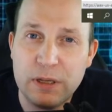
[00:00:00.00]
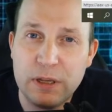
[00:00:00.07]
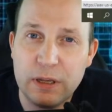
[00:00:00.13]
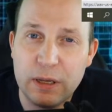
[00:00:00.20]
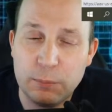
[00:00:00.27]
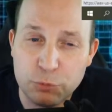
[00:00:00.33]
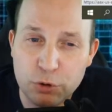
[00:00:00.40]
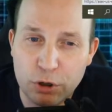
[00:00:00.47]

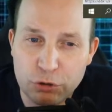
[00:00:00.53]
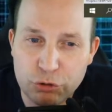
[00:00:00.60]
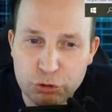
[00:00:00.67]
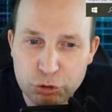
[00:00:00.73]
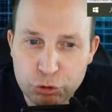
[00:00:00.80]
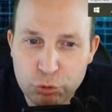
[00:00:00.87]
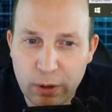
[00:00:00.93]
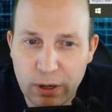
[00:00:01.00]

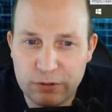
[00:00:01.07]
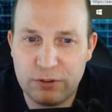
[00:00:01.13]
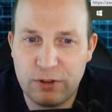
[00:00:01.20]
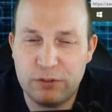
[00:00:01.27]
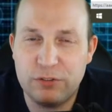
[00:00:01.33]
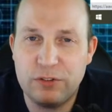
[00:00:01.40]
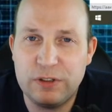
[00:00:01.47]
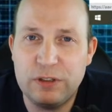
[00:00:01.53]
M.2
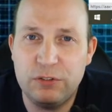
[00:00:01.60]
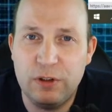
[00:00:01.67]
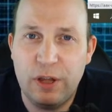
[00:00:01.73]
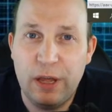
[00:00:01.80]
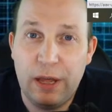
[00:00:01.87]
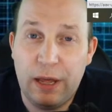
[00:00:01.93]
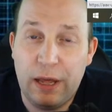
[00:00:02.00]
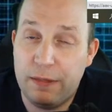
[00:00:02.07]
SSDs,
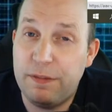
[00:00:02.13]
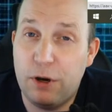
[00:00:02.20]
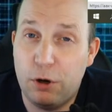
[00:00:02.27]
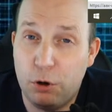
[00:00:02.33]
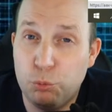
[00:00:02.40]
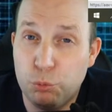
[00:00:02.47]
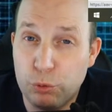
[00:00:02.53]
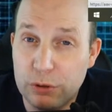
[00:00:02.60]
and they are
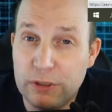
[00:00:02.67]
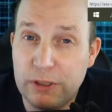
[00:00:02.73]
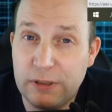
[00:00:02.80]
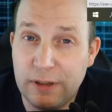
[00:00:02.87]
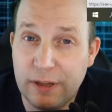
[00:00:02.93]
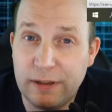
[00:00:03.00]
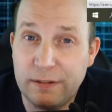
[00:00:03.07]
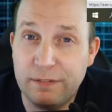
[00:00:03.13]
really
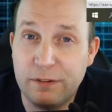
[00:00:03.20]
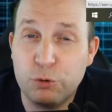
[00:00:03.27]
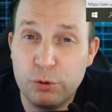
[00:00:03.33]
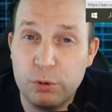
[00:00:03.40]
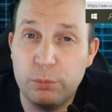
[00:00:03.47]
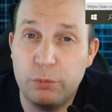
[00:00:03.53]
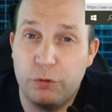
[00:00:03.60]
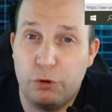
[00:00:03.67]
like the
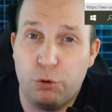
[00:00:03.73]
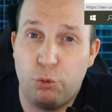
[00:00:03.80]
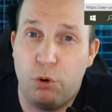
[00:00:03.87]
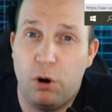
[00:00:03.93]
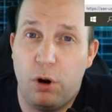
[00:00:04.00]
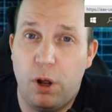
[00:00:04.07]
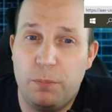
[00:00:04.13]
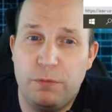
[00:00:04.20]
cream of the
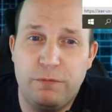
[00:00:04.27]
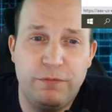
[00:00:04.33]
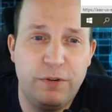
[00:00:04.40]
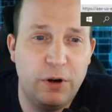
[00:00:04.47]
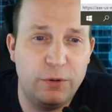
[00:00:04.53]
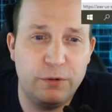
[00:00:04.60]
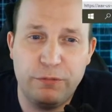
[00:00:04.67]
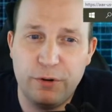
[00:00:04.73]
crop,
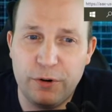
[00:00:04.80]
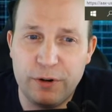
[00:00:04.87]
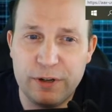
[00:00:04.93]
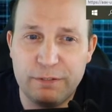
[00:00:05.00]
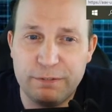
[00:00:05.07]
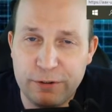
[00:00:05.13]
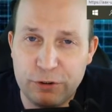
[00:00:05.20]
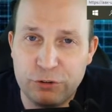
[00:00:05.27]
very, very
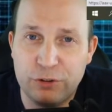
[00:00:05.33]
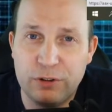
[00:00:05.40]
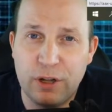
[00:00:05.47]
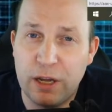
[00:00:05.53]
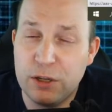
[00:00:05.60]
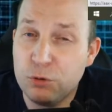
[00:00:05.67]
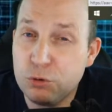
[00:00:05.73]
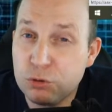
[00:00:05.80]
efficient. I
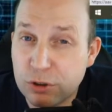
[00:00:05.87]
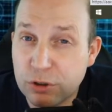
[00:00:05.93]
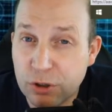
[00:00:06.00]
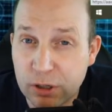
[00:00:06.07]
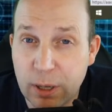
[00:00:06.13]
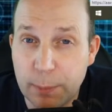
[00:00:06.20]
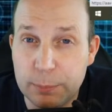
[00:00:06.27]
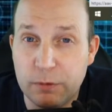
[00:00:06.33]
use a
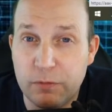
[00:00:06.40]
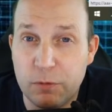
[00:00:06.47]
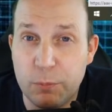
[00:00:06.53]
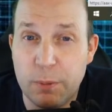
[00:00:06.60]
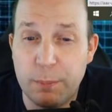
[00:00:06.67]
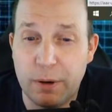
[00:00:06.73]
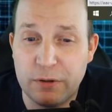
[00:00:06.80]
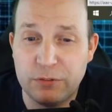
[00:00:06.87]
couple of them in
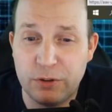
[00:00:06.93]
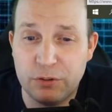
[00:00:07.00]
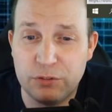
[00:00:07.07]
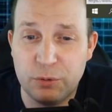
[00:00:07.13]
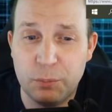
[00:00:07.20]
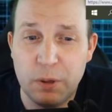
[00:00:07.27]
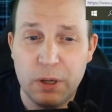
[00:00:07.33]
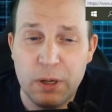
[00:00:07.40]
my
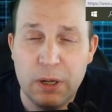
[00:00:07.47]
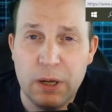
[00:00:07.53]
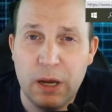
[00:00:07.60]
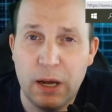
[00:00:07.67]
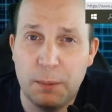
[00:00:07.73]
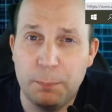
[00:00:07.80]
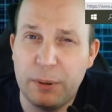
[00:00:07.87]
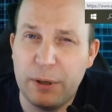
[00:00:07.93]
system,
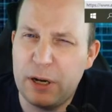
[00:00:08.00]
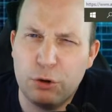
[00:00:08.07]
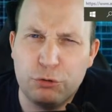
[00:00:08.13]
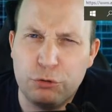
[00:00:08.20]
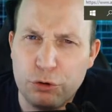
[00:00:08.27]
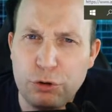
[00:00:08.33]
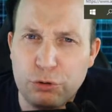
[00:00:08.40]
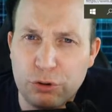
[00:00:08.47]
um, but I also
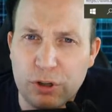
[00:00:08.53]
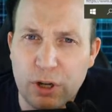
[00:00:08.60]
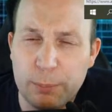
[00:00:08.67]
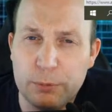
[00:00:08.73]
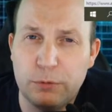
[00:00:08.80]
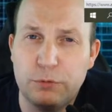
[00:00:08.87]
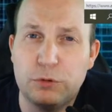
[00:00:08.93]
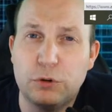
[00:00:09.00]
use a couple
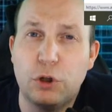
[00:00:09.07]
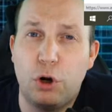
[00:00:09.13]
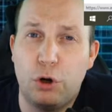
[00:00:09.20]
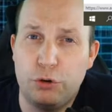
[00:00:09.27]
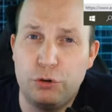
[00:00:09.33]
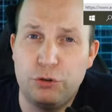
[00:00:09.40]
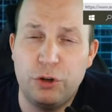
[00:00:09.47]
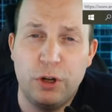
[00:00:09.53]
of
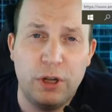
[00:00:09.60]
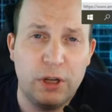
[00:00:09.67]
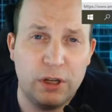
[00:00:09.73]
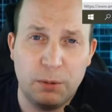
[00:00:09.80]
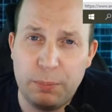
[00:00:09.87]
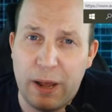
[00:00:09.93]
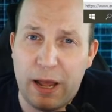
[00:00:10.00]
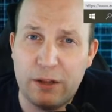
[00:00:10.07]
large
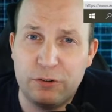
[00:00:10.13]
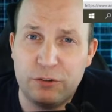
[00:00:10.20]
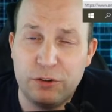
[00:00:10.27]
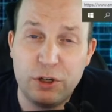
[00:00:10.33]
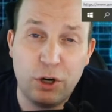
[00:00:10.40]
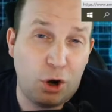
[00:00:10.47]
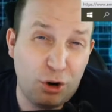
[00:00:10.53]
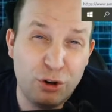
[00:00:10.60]
capacity
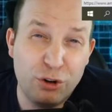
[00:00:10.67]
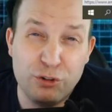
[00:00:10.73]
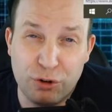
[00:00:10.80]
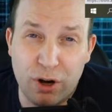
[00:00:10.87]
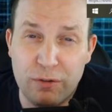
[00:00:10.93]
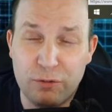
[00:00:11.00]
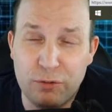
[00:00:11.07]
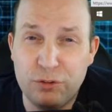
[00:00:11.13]
hard
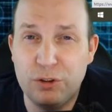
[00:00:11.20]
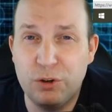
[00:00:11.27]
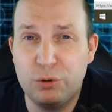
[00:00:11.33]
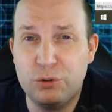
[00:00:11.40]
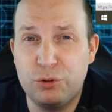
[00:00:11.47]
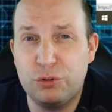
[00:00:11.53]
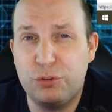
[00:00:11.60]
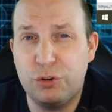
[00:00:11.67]
drives, you know,
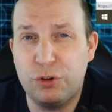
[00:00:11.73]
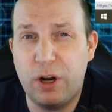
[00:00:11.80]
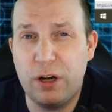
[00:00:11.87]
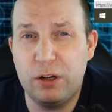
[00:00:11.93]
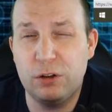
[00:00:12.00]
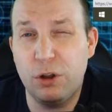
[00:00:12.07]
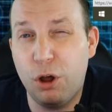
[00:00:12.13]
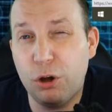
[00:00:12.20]
just for kind of
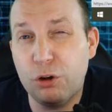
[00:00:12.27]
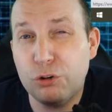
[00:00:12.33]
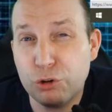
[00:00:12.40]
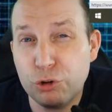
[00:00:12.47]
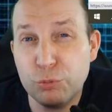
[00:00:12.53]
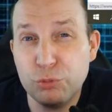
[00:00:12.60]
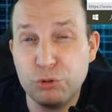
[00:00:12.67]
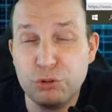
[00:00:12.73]
long
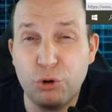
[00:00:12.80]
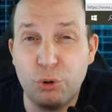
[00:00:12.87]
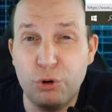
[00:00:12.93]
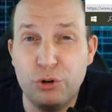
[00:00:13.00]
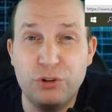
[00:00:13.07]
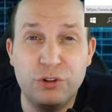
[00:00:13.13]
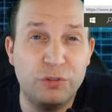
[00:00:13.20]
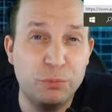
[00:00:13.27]
term
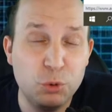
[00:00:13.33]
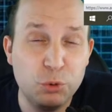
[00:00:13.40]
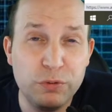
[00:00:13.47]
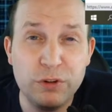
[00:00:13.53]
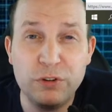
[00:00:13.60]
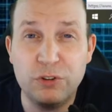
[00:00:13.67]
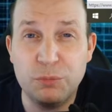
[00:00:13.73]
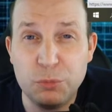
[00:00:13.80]
storage of
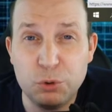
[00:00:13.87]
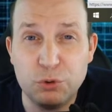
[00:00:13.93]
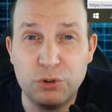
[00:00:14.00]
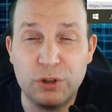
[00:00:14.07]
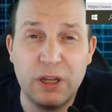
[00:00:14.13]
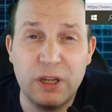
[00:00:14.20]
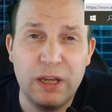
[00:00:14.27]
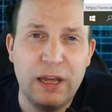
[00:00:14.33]
movies and music
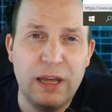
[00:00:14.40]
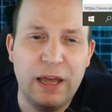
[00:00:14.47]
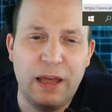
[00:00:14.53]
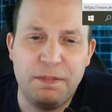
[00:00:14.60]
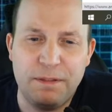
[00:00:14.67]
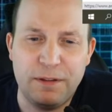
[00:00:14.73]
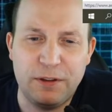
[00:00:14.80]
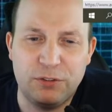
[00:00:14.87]
and
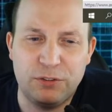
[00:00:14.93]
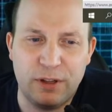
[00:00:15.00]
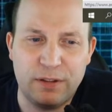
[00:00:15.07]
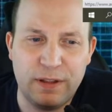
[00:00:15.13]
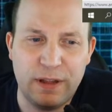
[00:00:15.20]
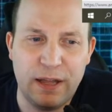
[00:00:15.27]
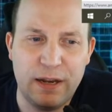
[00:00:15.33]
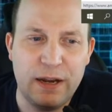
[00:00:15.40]
things like
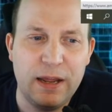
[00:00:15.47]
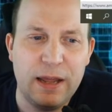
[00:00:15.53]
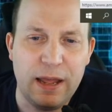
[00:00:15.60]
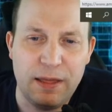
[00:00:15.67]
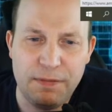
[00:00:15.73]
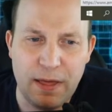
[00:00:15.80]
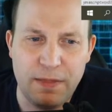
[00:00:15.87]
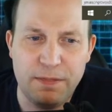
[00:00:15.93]
that. And
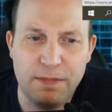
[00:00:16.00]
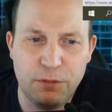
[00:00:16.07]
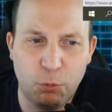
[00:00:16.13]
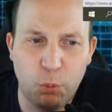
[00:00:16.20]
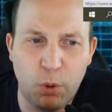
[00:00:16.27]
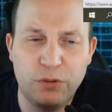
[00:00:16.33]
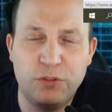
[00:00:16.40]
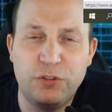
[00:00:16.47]
then the
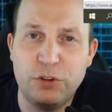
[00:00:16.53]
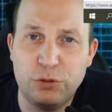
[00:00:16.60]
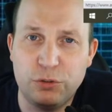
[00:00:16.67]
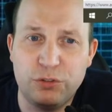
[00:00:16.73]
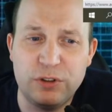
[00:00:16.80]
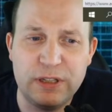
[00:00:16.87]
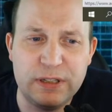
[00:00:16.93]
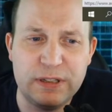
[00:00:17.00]
ones that you
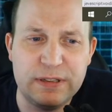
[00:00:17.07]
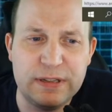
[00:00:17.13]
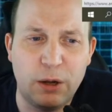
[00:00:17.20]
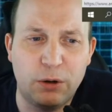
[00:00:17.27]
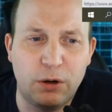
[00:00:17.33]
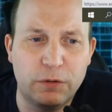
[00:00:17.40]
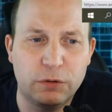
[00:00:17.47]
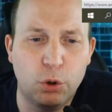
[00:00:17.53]
see down
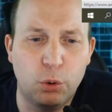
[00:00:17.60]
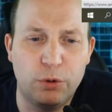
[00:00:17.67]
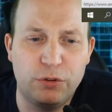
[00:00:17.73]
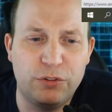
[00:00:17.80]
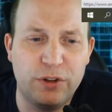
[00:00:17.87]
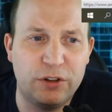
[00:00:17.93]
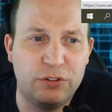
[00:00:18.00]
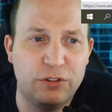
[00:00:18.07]
on the lower
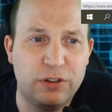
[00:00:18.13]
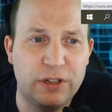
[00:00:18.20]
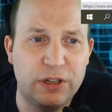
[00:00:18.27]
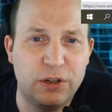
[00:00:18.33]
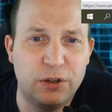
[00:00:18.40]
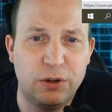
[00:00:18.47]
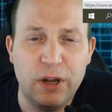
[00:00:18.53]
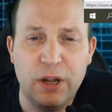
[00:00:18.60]
section
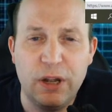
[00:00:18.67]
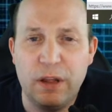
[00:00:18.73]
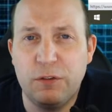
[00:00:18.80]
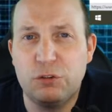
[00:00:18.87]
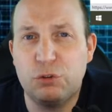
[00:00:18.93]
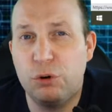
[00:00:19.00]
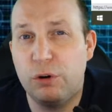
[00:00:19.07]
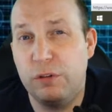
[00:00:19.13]
here, the
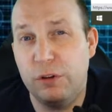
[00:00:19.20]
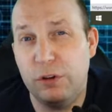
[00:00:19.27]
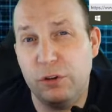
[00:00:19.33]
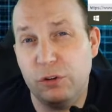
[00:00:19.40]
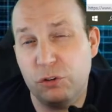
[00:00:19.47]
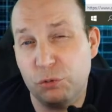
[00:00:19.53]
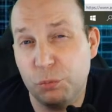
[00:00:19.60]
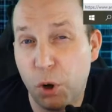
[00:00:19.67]
sort of the
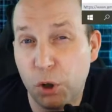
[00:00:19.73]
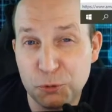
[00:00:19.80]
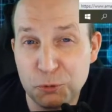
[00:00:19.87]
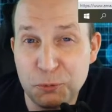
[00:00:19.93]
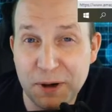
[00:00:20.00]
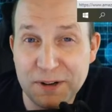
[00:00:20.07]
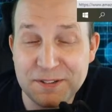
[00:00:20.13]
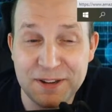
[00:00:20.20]
smaller
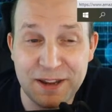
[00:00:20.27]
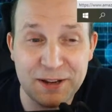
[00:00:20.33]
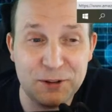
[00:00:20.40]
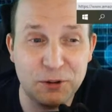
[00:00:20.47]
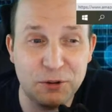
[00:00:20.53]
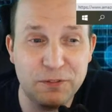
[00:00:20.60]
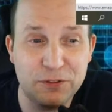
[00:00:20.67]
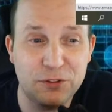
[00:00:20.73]
rectangle,
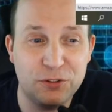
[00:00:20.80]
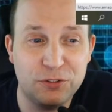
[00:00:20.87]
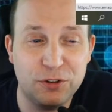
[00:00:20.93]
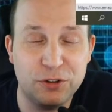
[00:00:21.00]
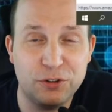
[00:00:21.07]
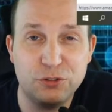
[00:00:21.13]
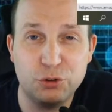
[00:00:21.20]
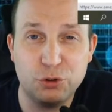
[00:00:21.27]
this is the
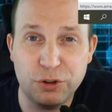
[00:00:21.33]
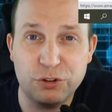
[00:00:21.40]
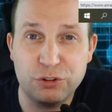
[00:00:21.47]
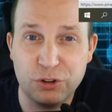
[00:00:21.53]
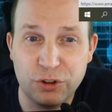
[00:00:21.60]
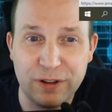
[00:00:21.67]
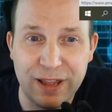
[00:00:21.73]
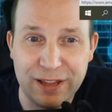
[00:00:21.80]

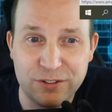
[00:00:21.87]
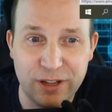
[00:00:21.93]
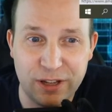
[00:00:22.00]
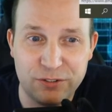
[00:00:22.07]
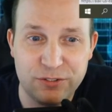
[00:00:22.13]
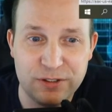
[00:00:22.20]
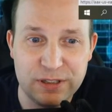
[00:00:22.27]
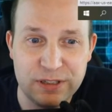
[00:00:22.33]
traditional
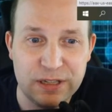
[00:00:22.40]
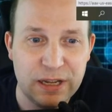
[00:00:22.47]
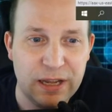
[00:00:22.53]
SSD.